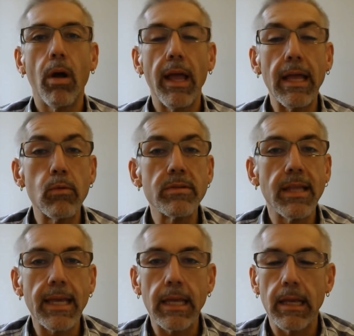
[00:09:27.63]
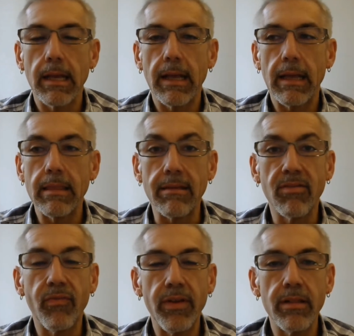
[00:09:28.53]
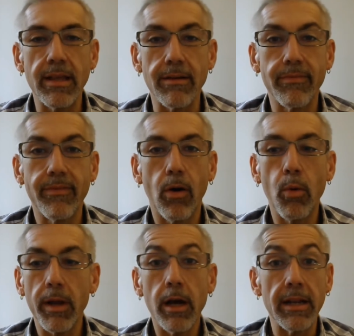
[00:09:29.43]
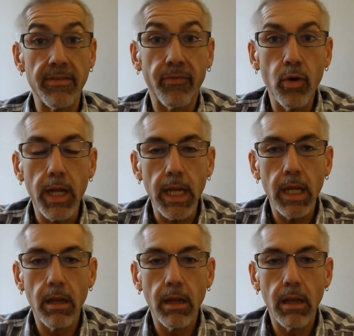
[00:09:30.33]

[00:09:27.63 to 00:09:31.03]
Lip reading: It was like this feeling of, oh my God, it's free.